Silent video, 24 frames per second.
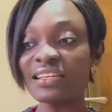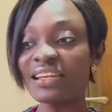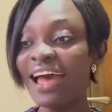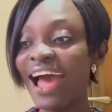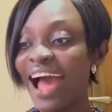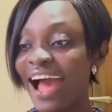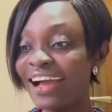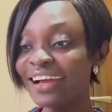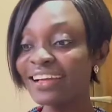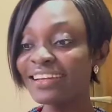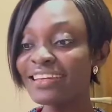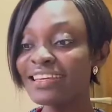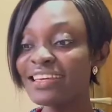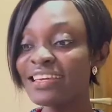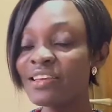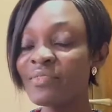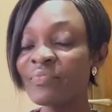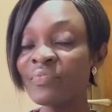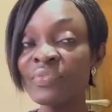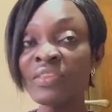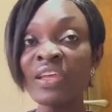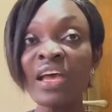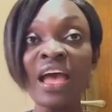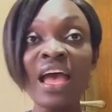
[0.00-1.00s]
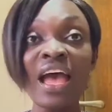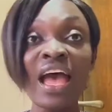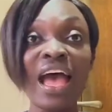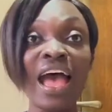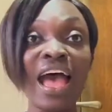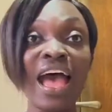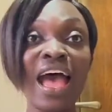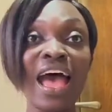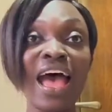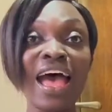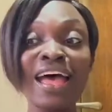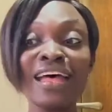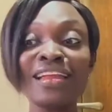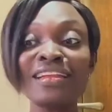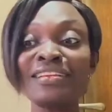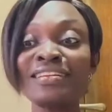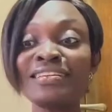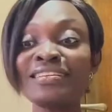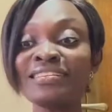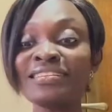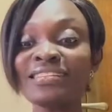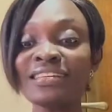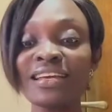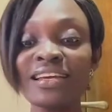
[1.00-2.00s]
acne.
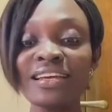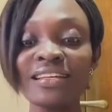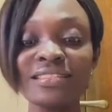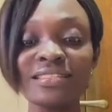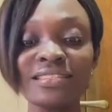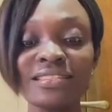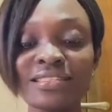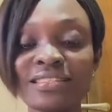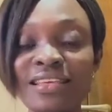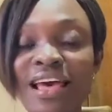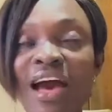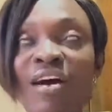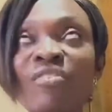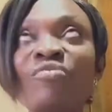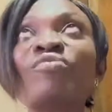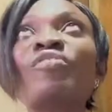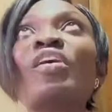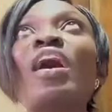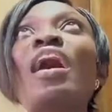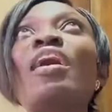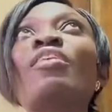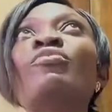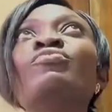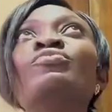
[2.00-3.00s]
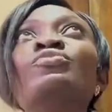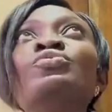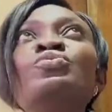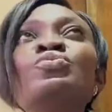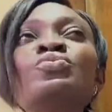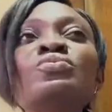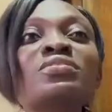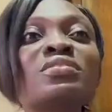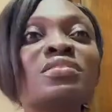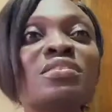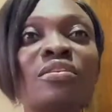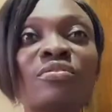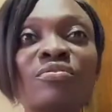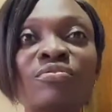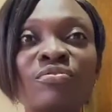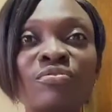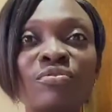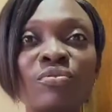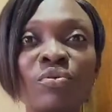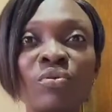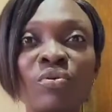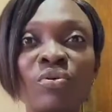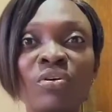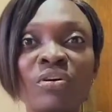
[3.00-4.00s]
And it's, I've, I've used it
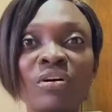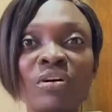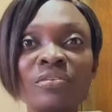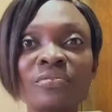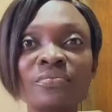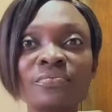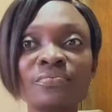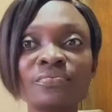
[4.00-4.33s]
for